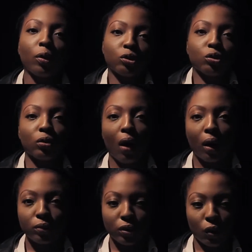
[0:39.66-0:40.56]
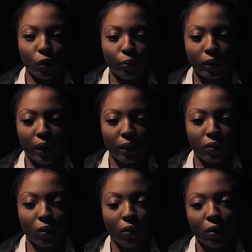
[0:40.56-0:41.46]
bottled it up, just hoping that,
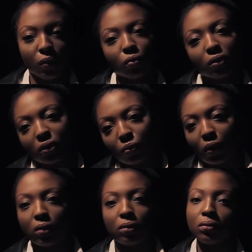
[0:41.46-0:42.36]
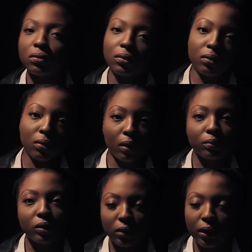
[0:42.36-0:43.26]
you know what, all is well.
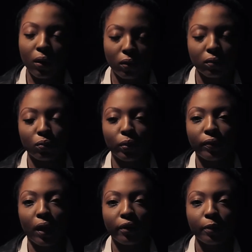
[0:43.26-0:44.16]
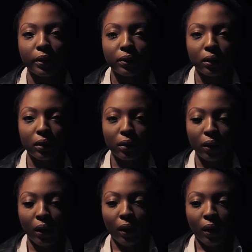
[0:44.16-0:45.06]
Let me just get on with life,
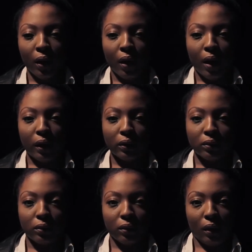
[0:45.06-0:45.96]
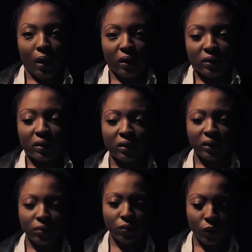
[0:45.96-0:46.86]
basically. And I just
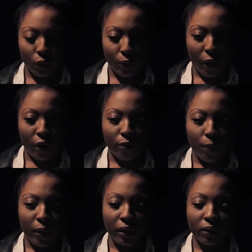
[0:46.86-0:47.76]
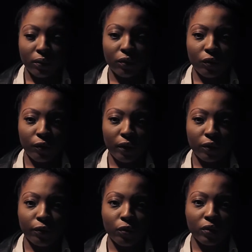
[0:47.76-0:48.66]
continued going. But I remember end of
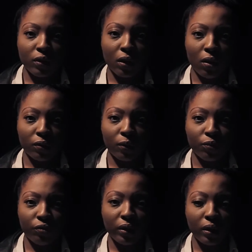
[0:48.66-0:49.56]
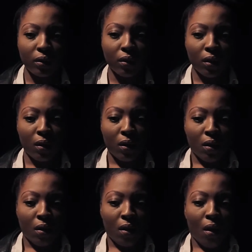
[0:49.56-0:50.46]
2014, I heard some really
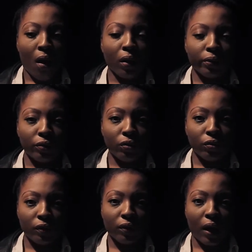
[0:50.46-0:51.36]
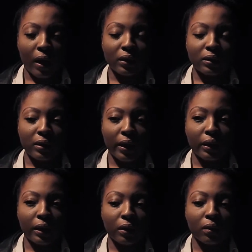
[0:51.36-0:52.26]
hard news that I had to
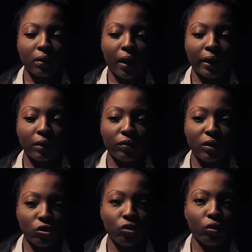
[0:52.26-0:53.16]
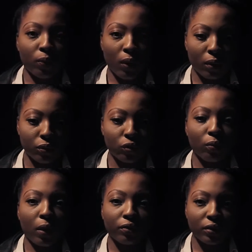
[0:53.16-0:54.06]
take in. And it really shook me up,
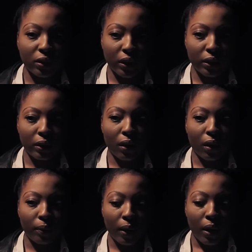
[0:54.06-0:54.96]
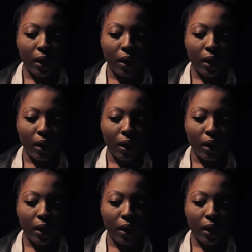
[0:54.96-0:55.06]
shook my Christianity up.